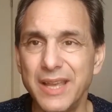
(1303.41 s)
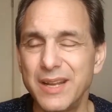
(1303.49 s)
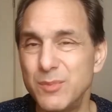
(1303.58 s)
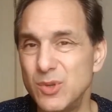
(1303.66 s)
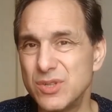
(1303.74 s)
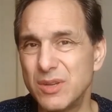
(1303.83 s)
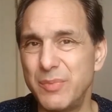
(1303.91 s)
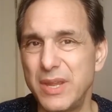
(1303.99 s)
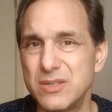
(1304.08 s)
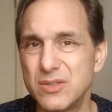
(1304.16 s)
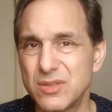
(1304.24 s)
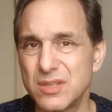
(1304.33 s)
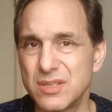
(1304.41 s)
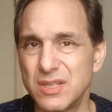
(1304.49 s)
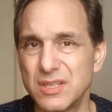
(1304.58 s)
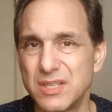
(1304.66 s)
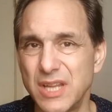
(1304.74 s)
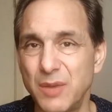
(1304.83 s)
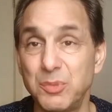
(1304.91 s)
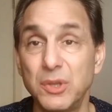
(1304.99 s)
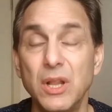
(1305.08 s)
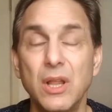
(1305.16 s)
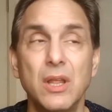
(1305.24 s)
And I'm using Bezos as an example.